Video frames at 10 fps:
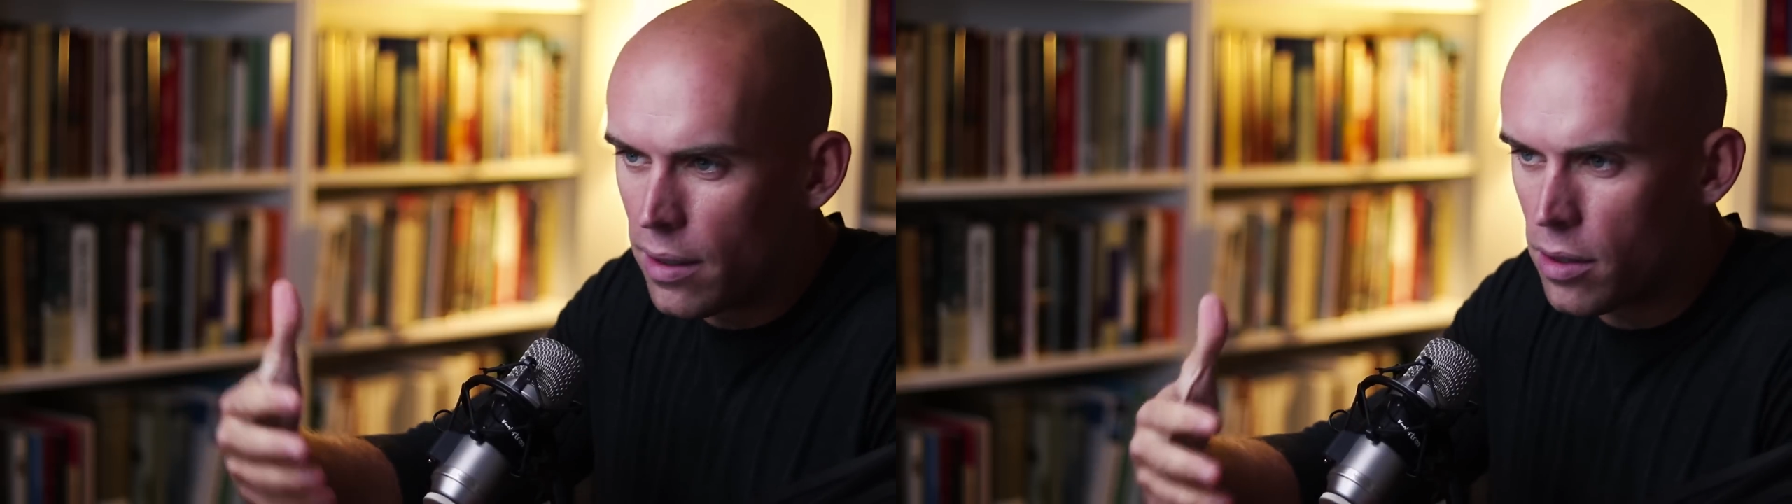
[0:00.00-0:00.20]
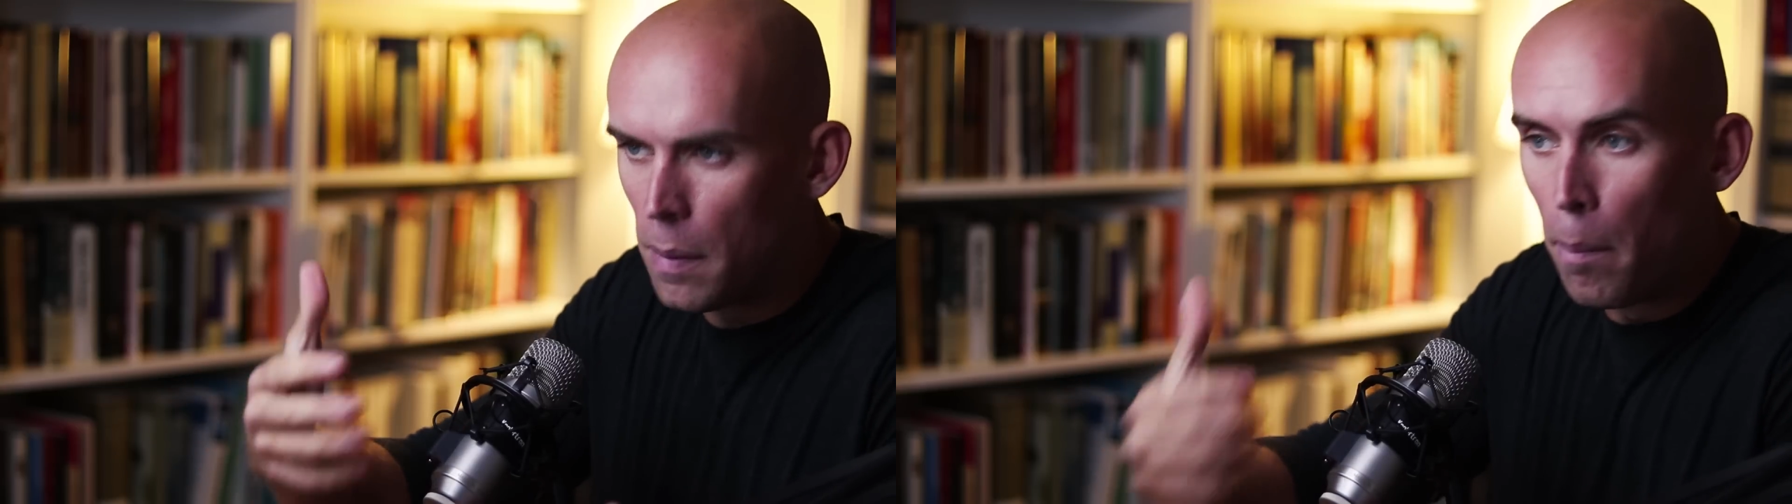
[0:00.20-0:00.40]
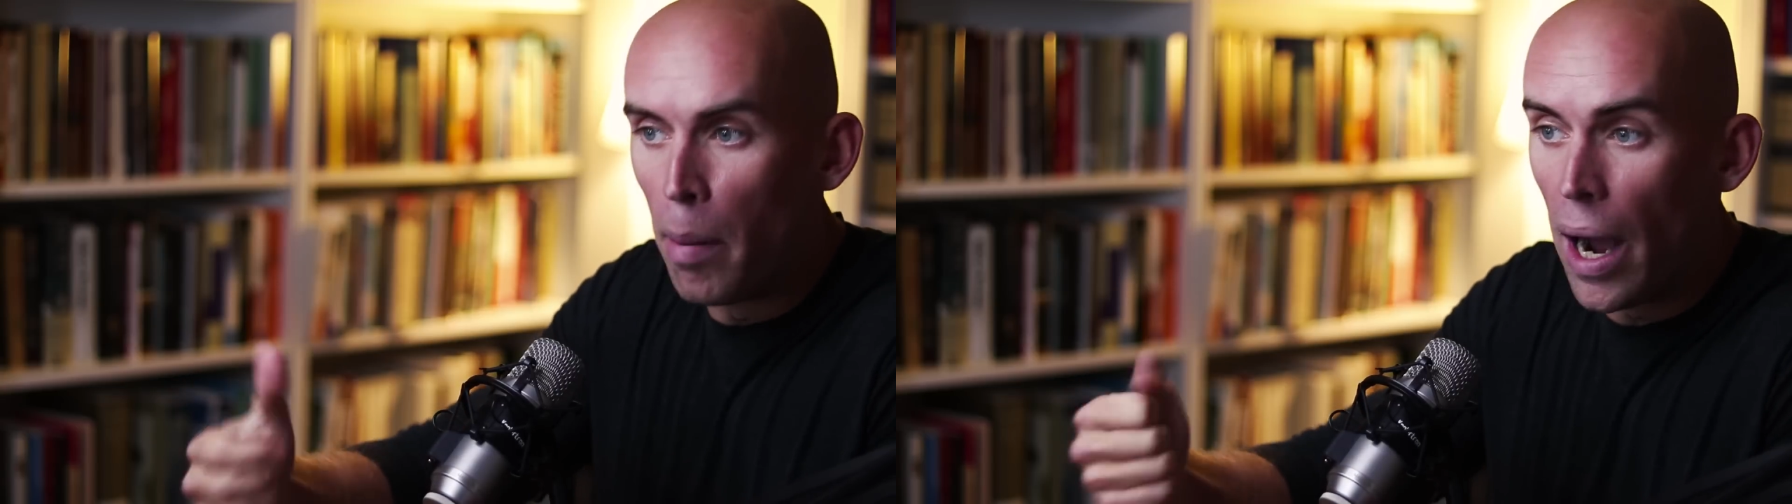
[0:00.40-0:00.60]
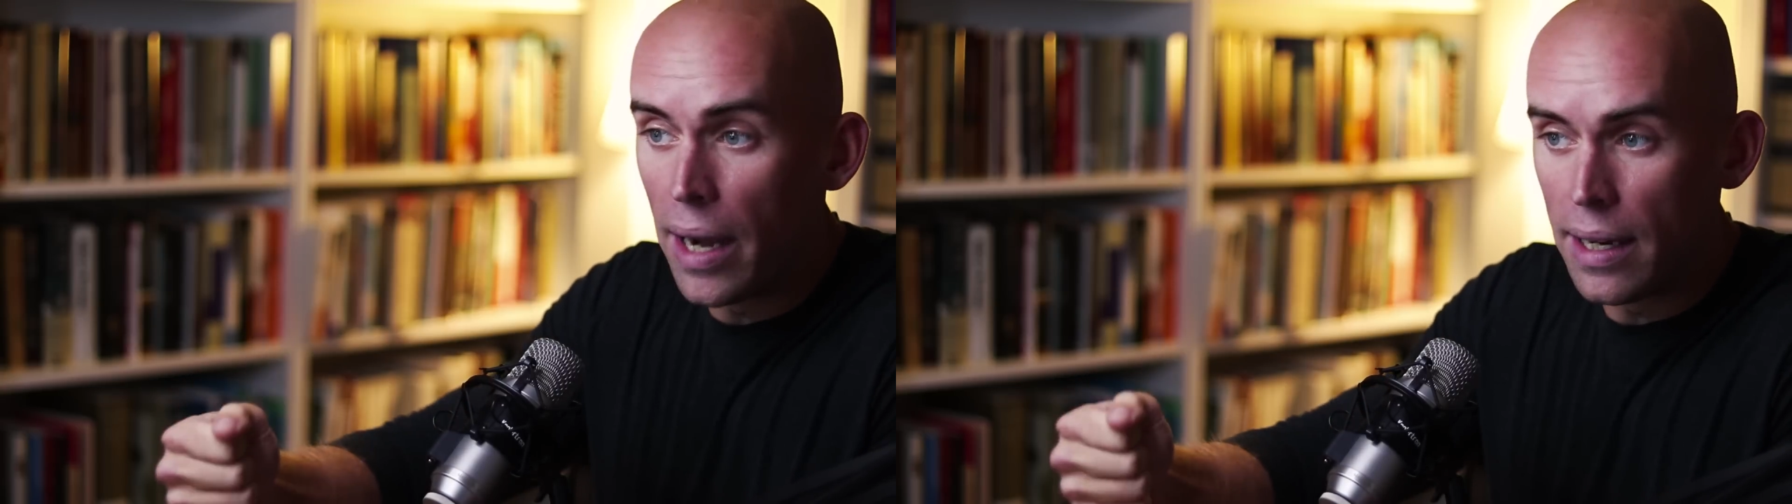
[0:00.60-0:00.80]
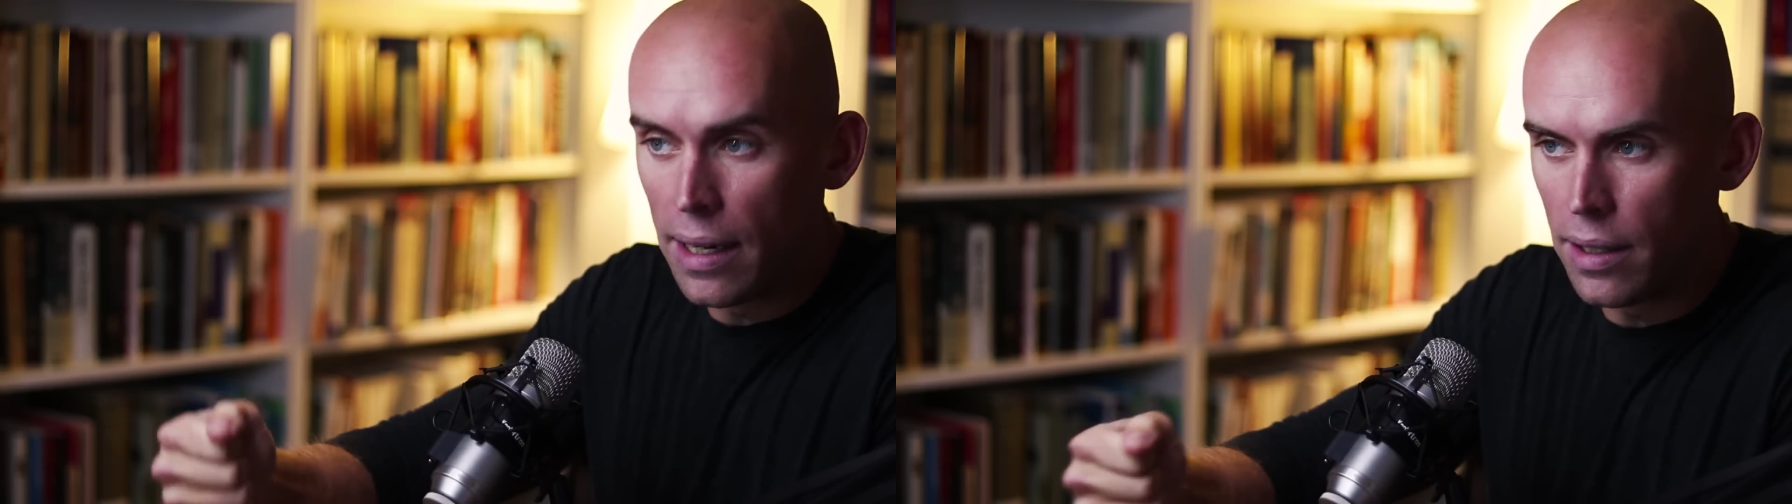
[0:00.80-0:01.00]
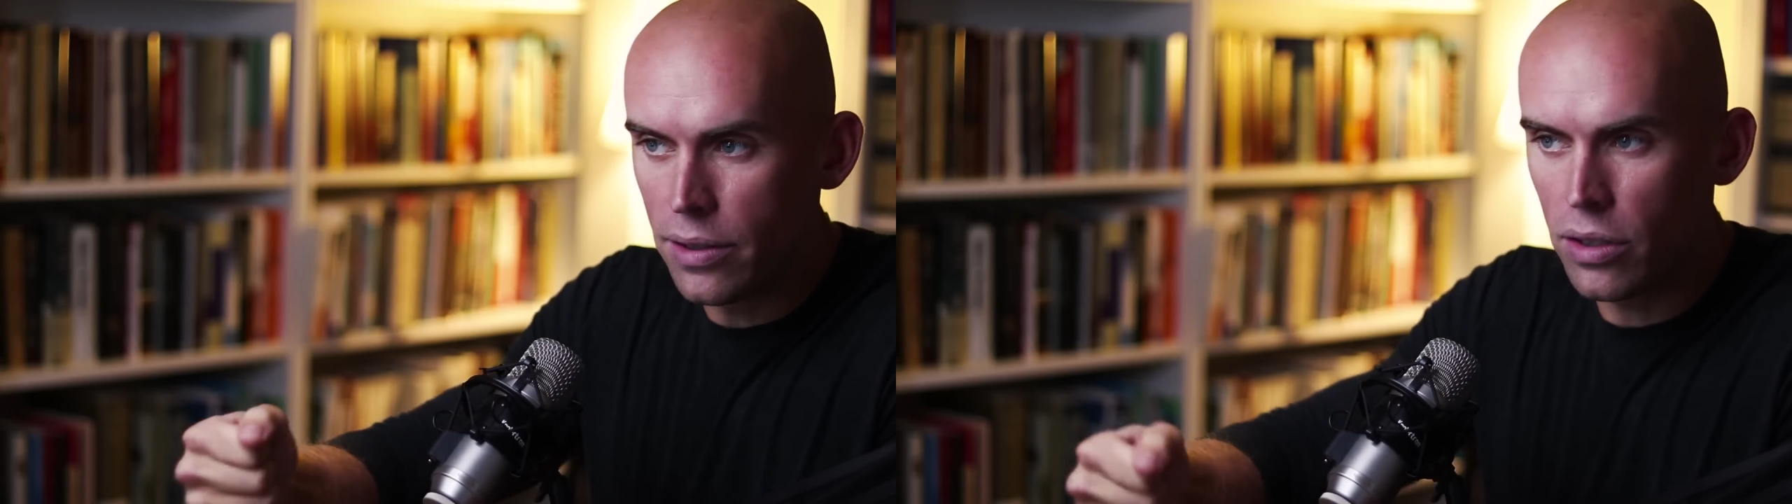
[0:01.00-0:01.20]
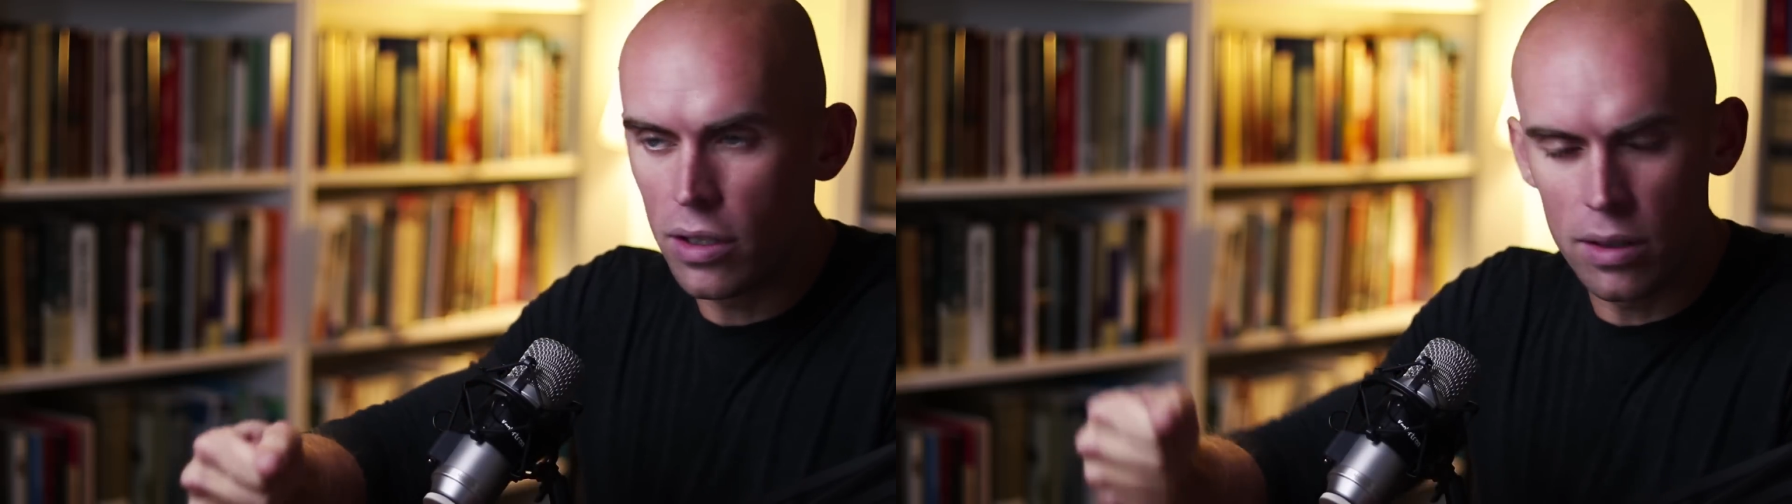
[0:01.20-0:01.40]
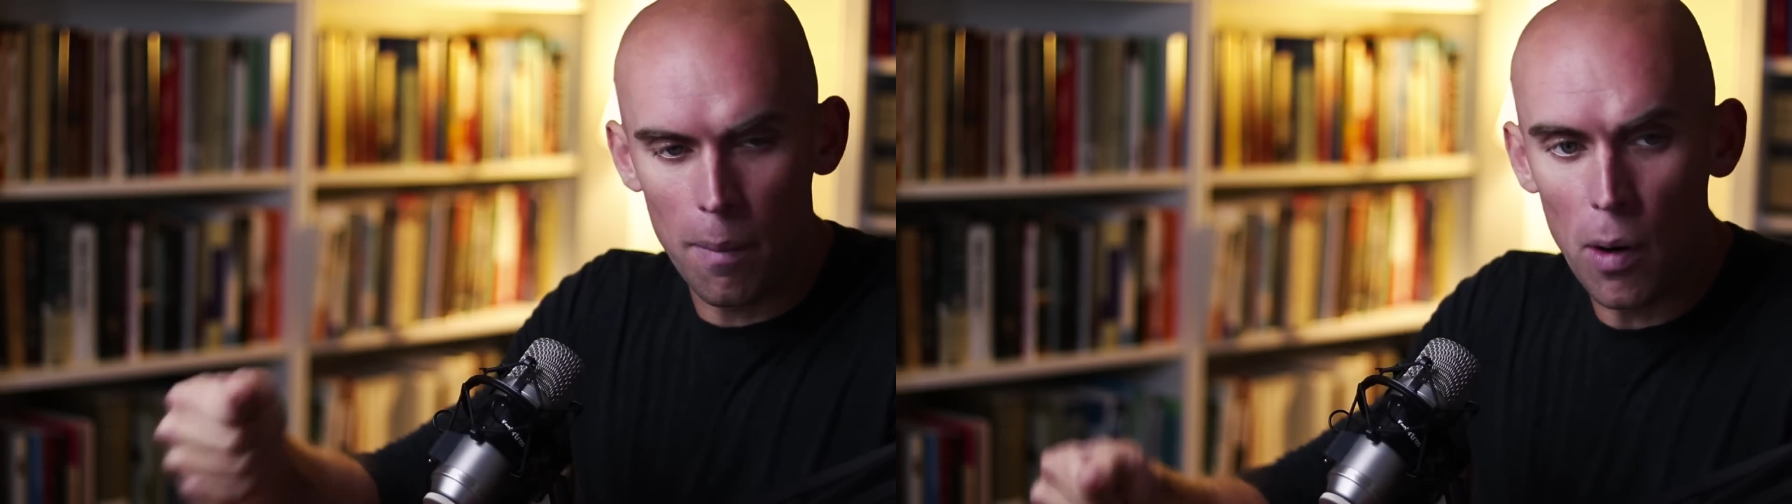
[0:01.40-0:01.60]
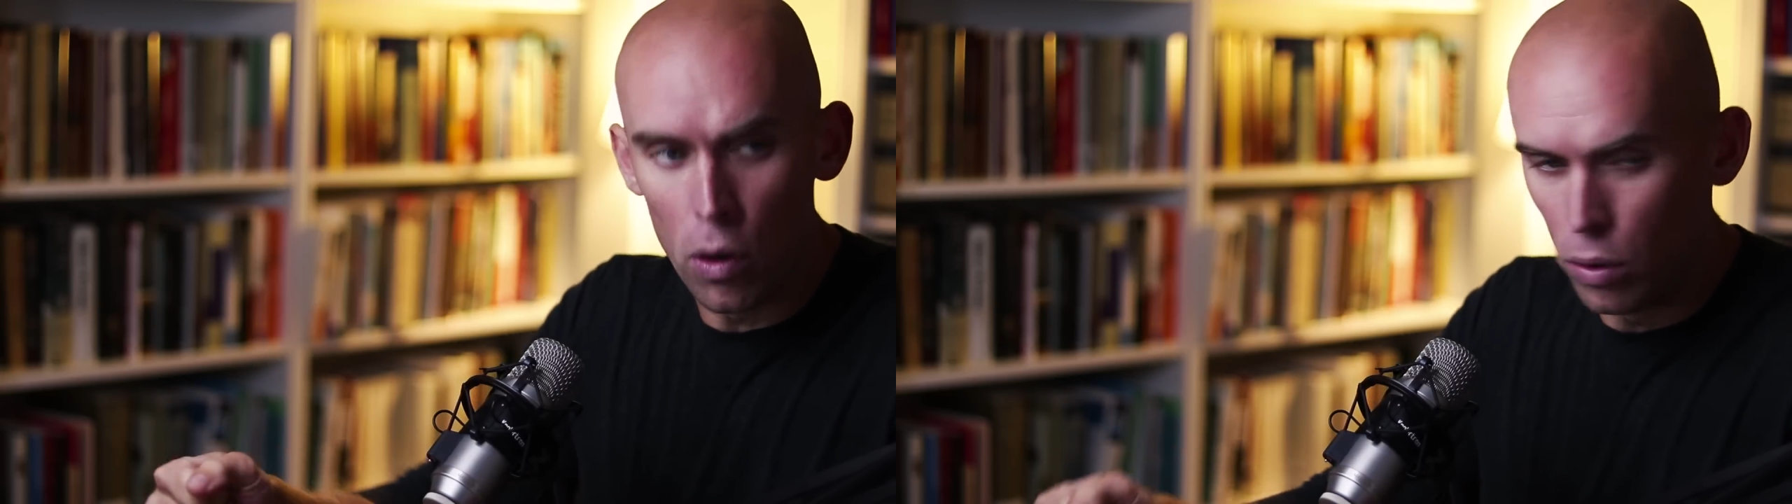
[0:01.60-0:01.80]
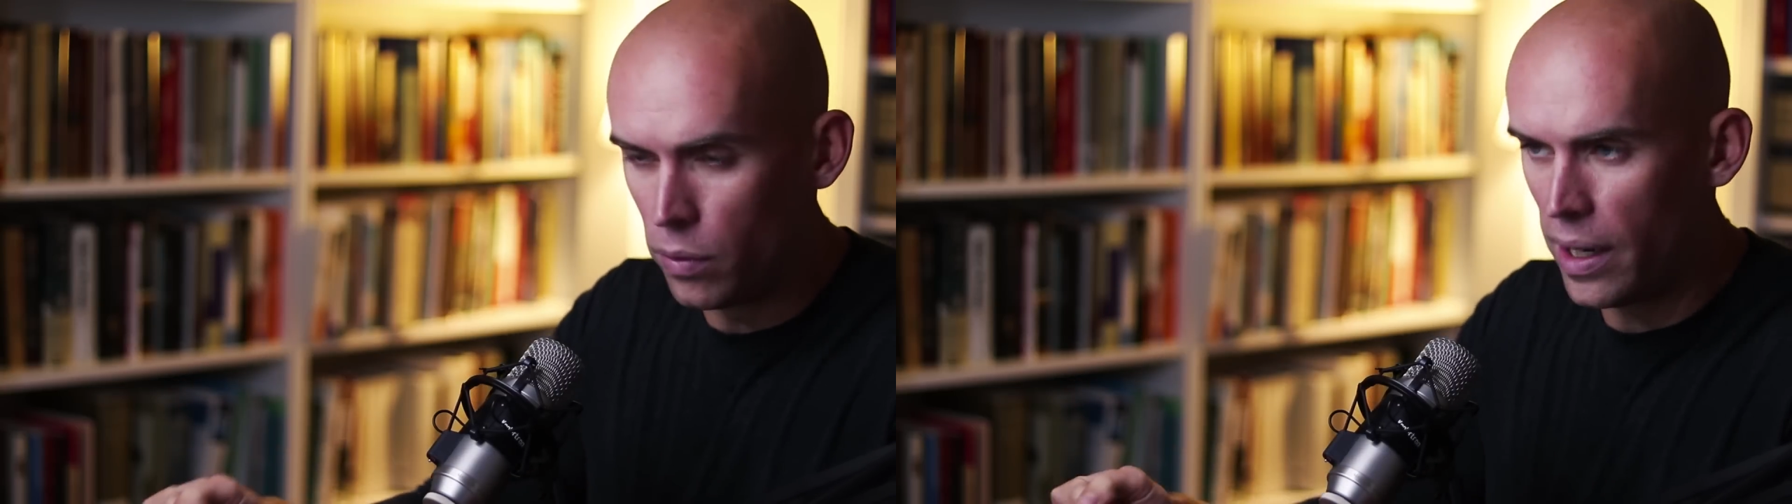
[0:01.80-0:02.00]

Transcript: just binding us to some cold